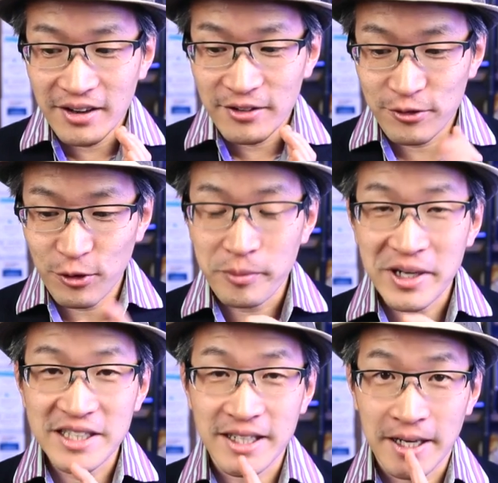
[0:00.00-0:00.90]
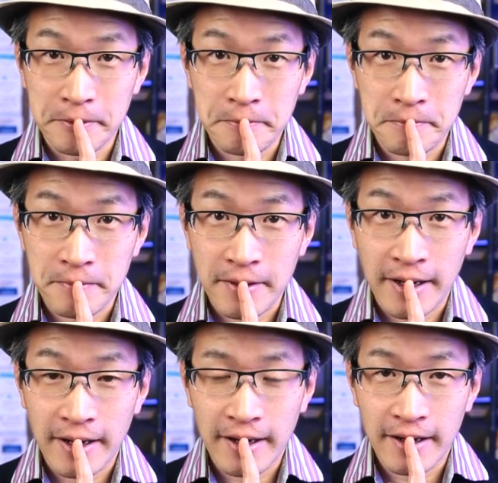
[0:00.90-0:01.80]
for my son,
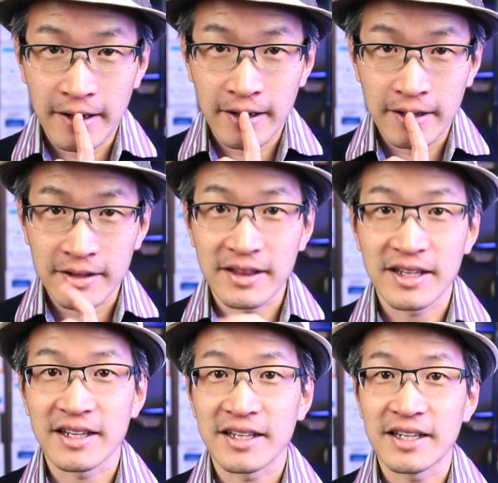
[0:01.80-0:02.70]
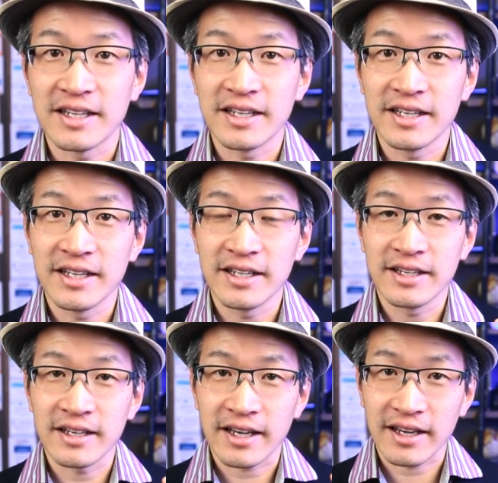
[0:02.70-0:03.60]
uh,
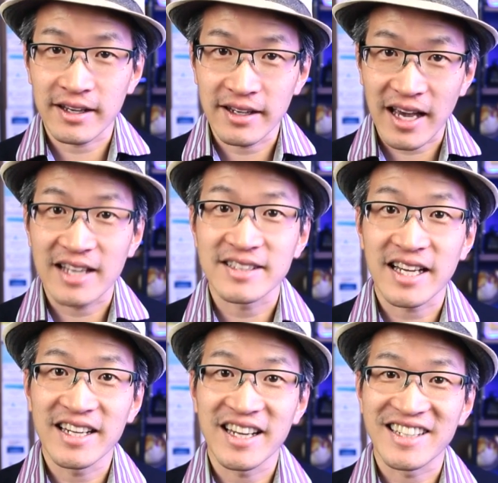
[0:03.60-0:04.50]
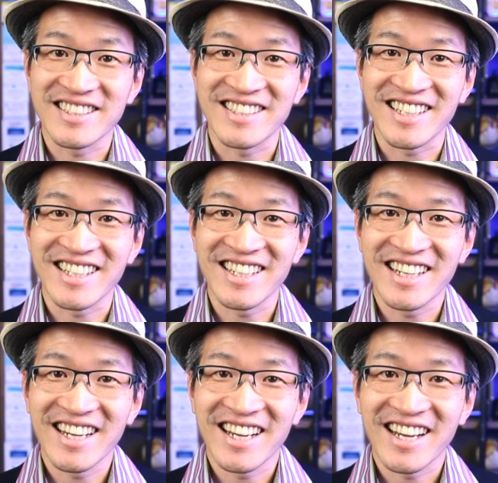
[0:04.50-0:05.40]
he has ADHD
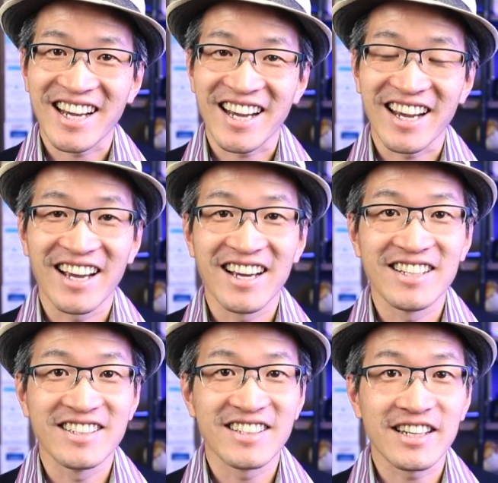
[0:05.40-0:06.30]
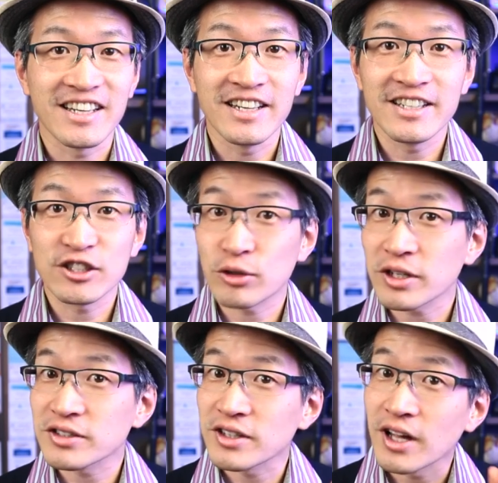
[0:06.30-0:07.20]
and he
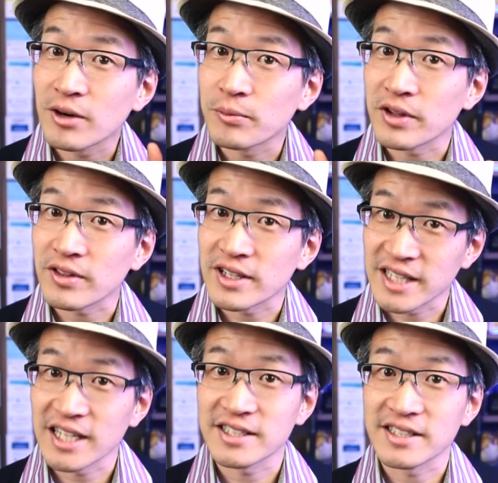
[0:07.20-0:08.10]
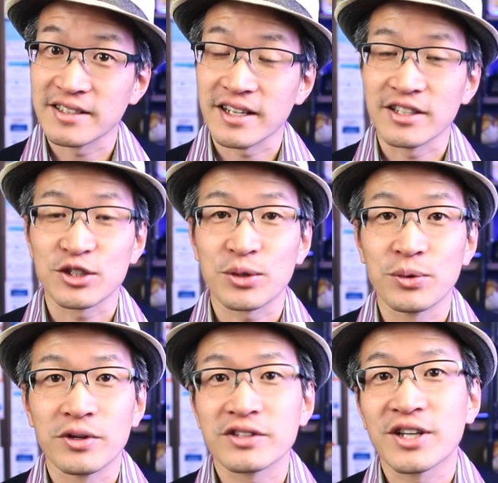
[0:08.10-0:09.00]
struggles a lot with attention in
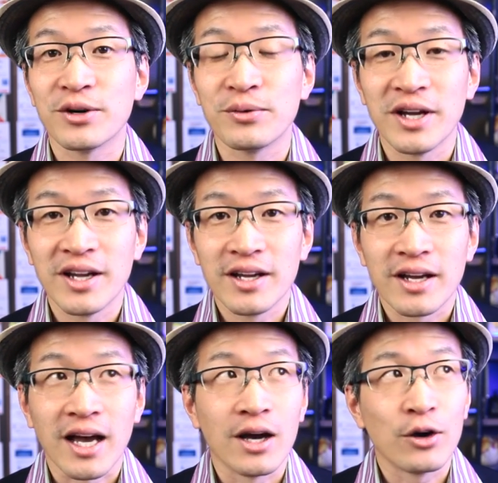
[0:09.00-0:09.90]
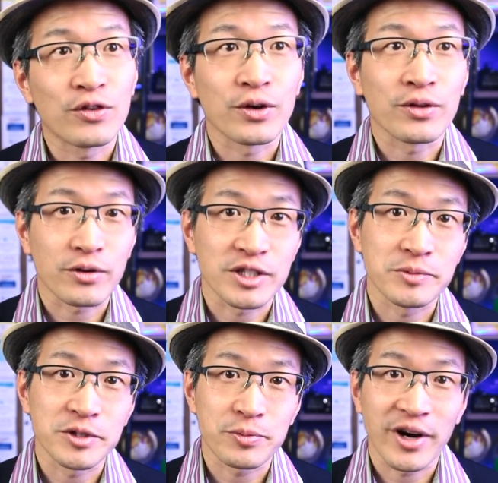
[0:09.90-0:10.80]
school. So uh, over the
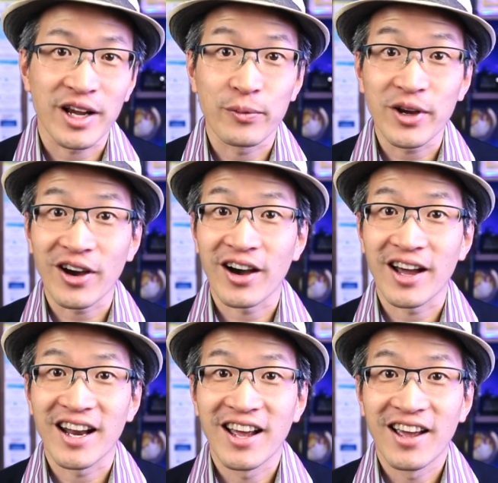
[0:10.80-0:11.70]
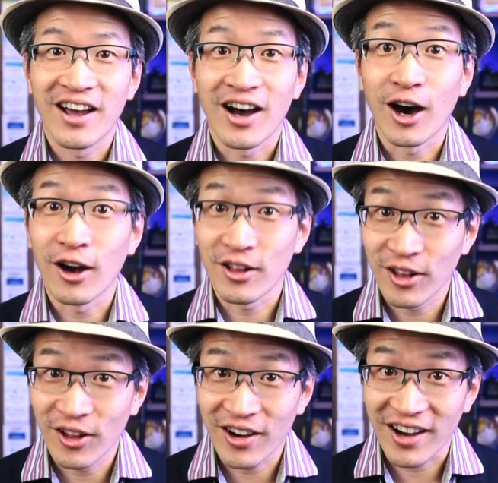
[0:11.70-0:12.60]
Christmas break, we got a
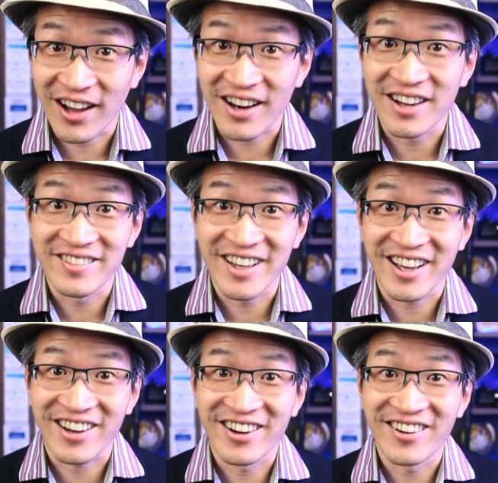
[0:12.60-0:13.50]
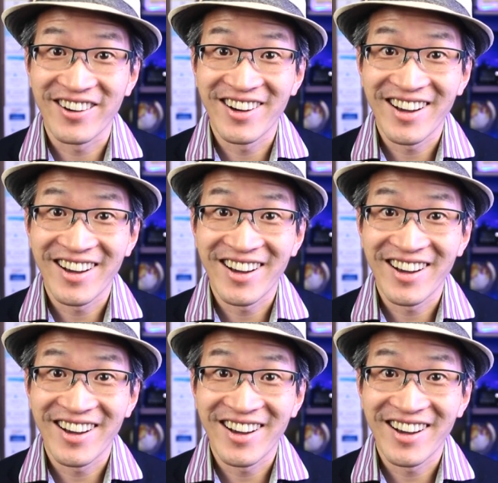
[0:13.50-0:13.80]
lot of Lego.